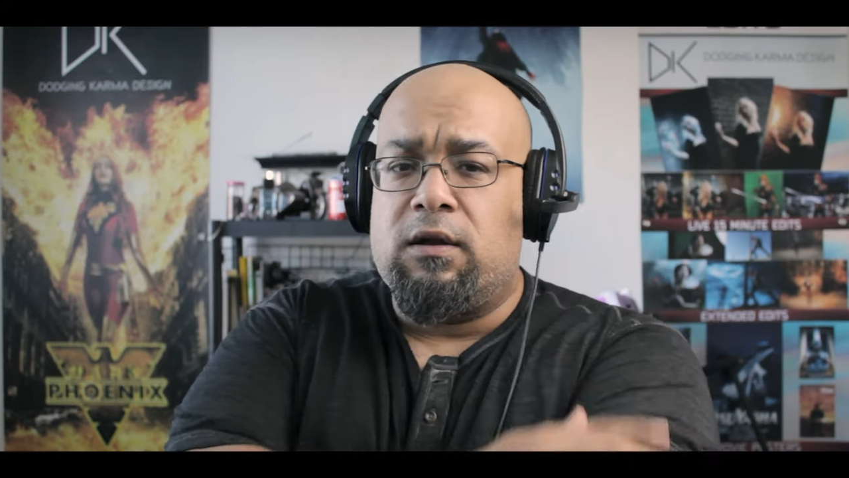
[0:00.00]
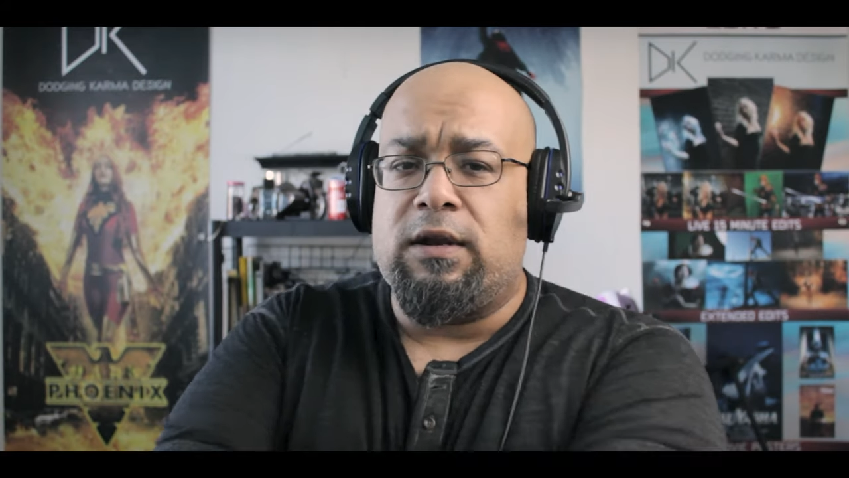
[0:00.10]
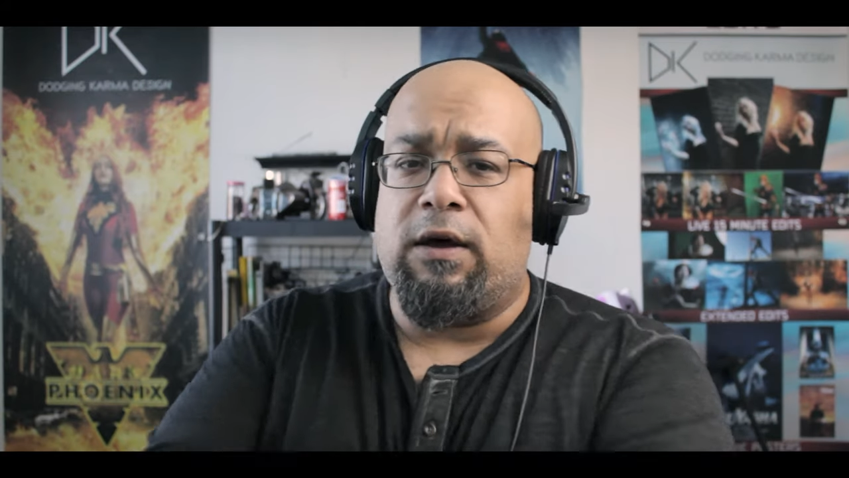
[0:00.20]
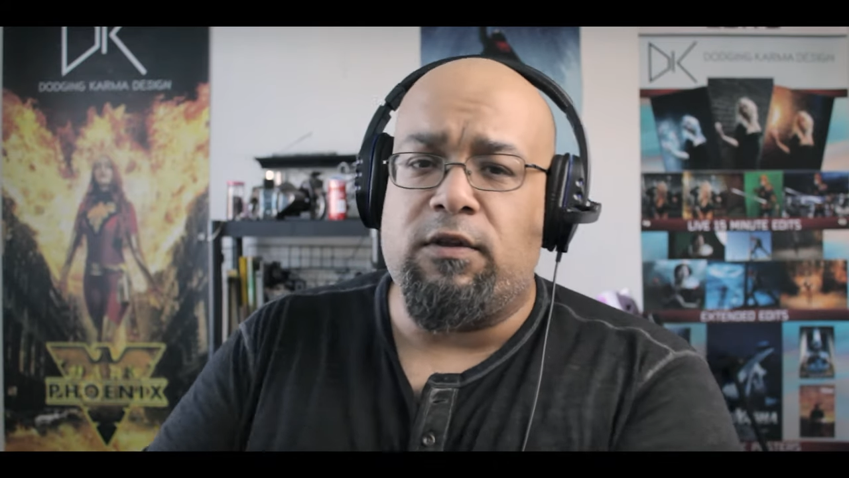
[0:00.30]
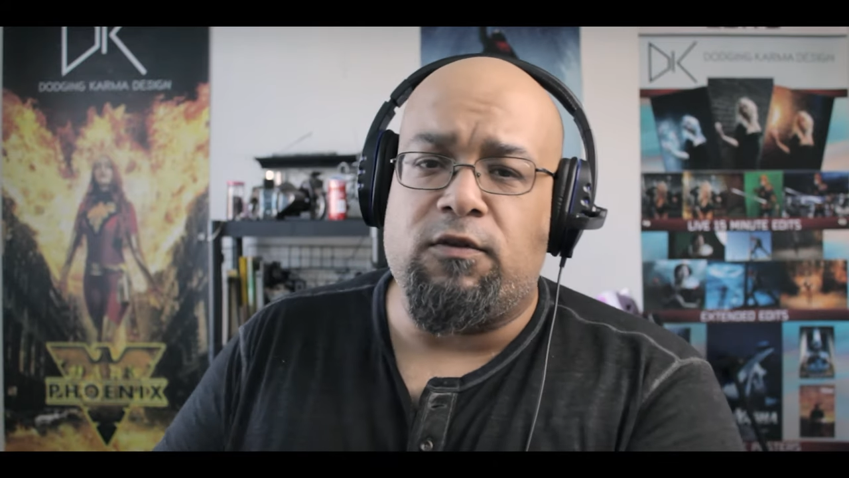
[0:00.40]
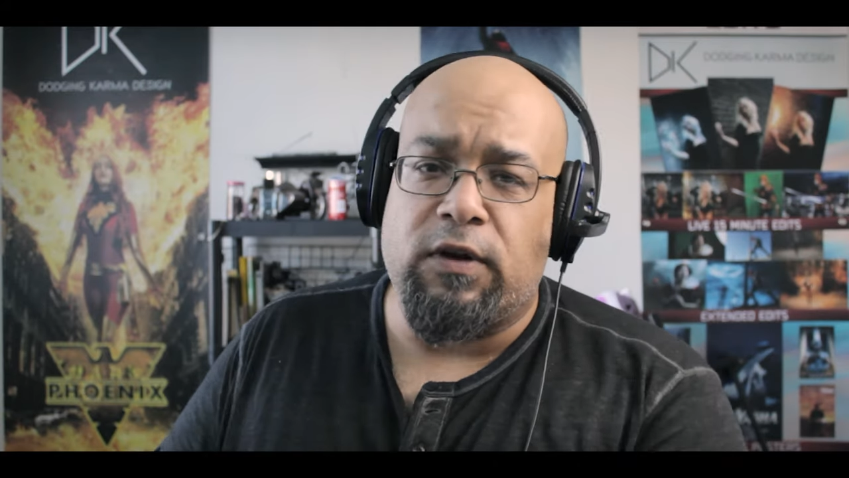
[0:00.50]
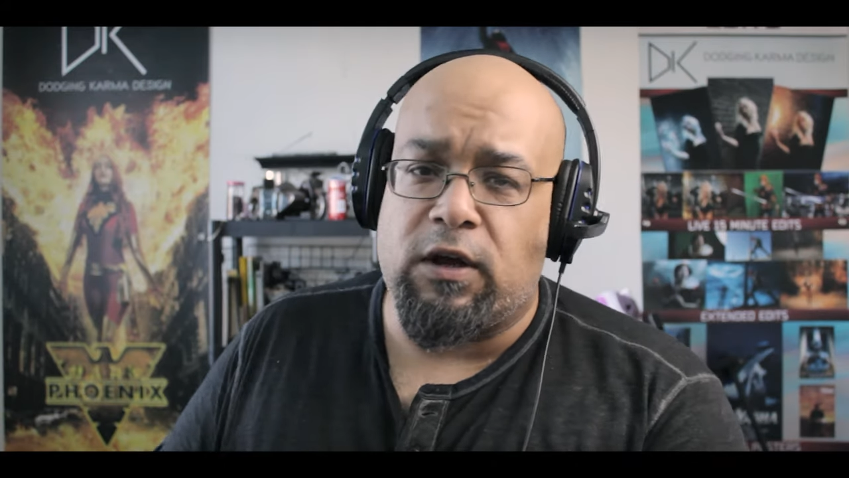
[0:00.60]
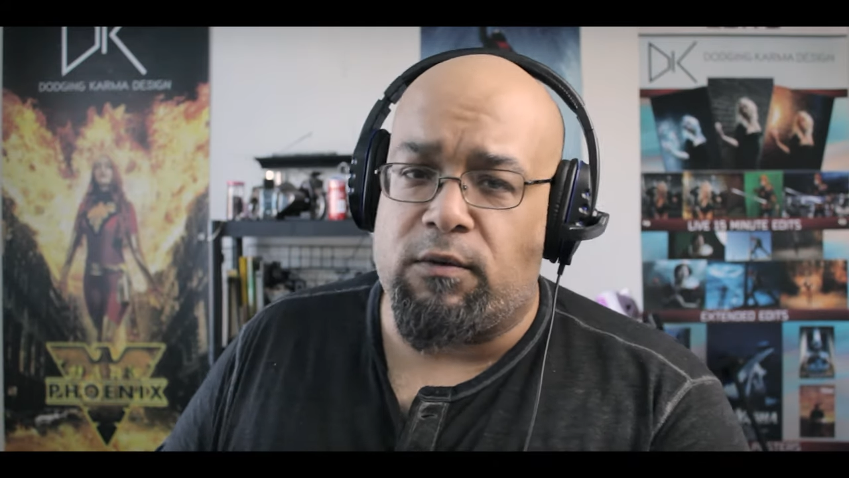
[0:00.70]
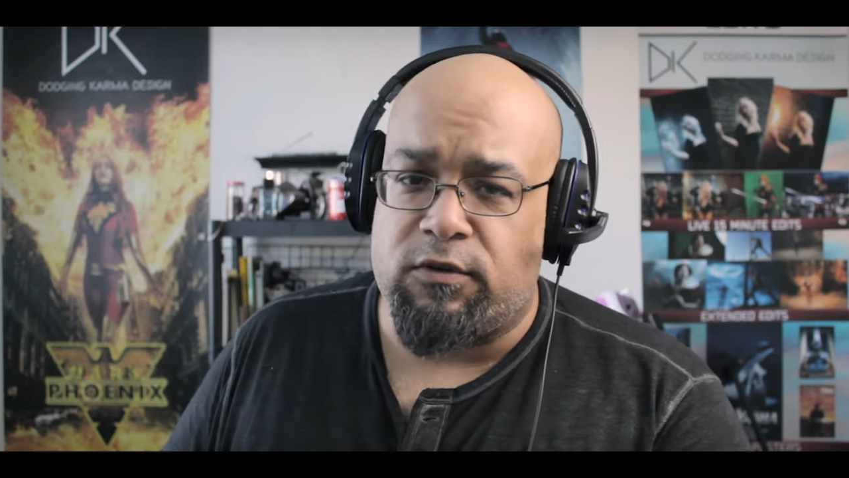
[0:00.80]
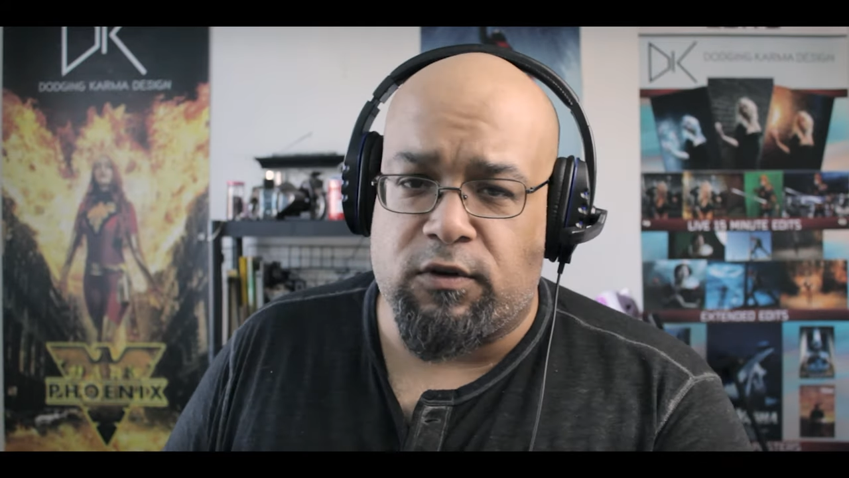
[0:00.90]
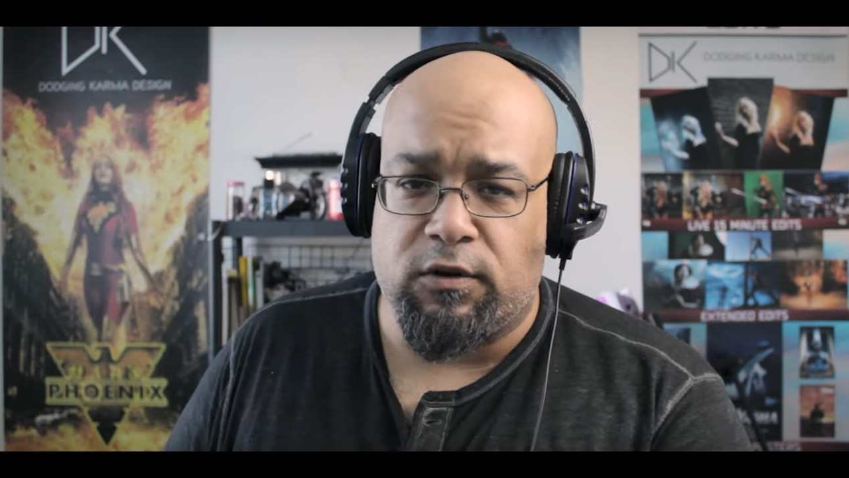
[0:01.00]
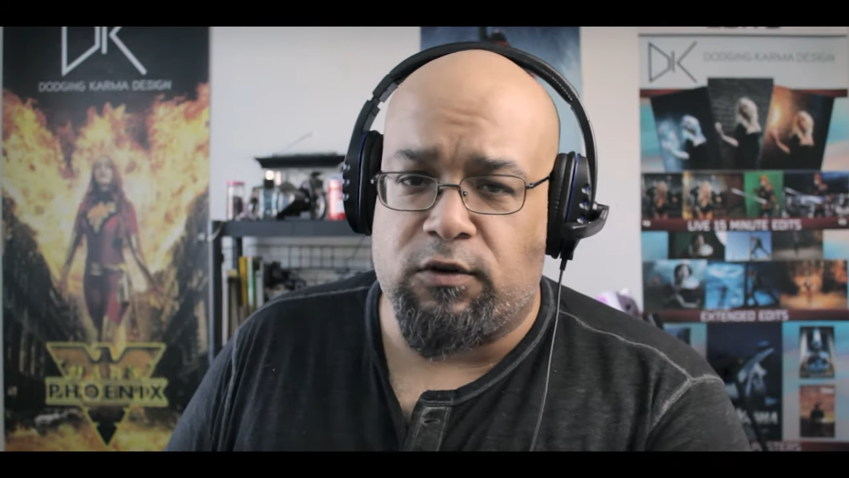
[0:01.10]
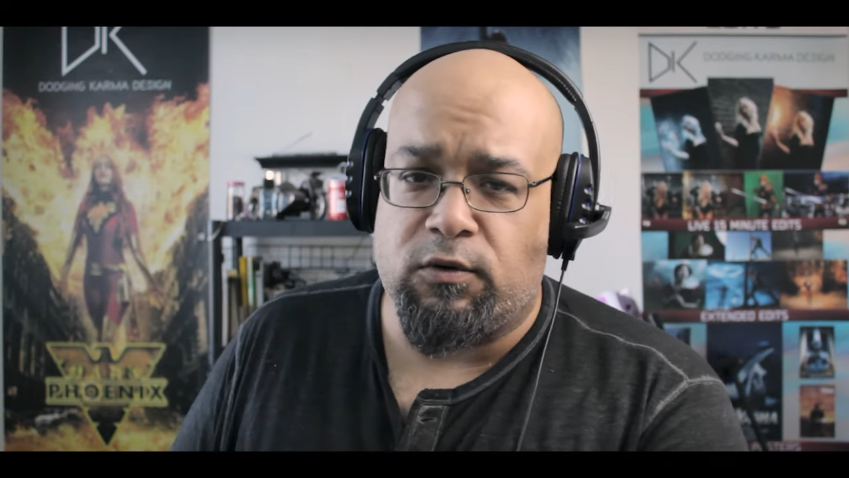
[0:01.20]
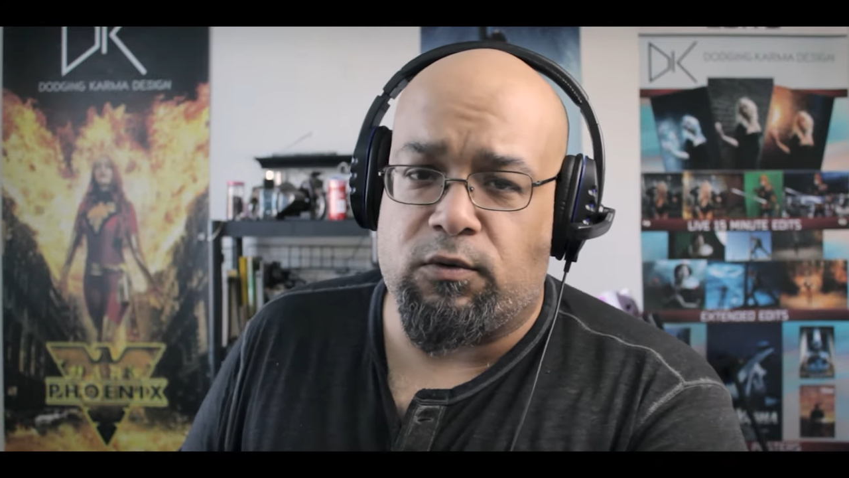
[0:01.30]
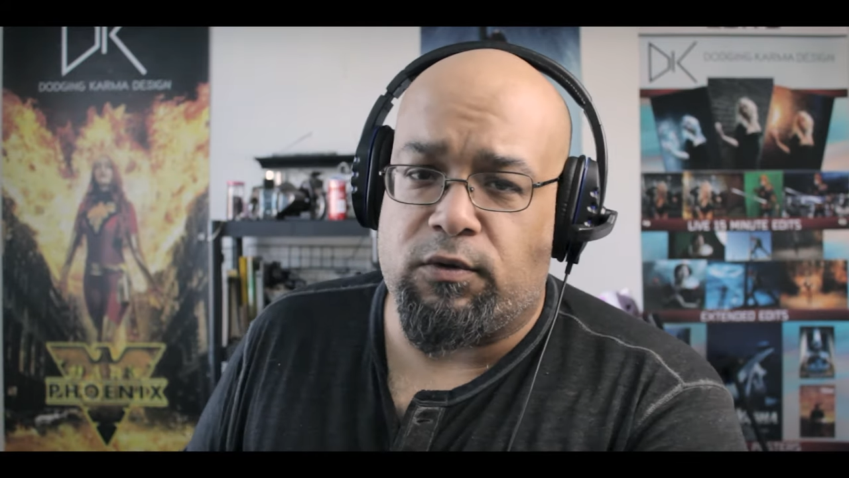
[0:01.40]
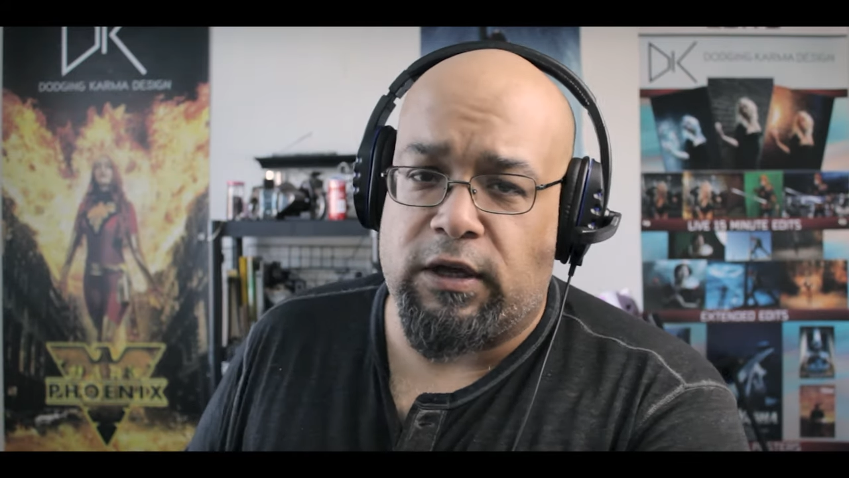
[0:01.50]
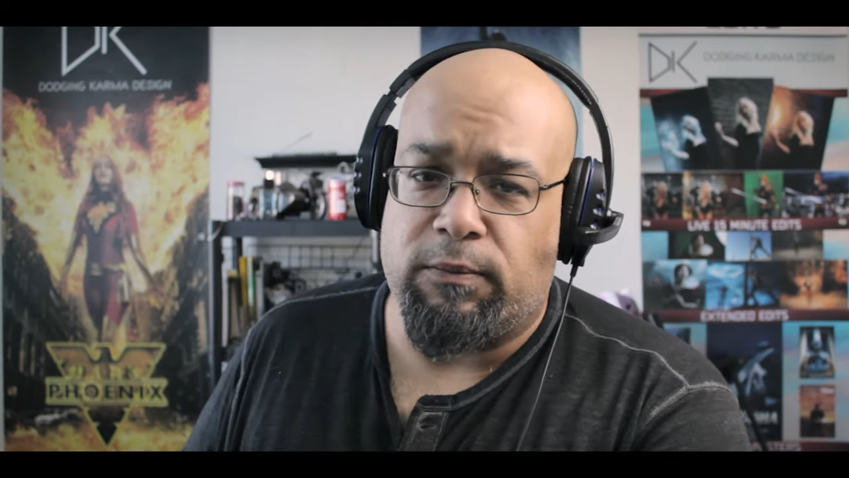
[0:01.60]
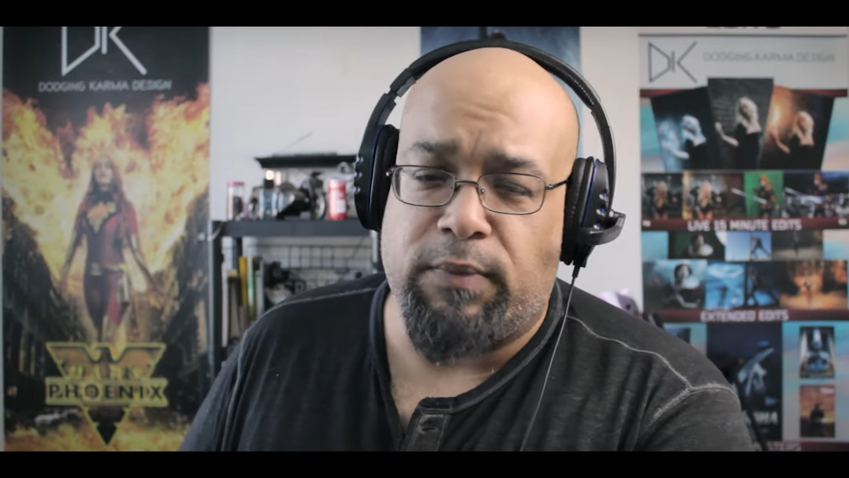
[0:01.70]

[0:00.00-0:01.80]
Now in this video, I'm just going to do the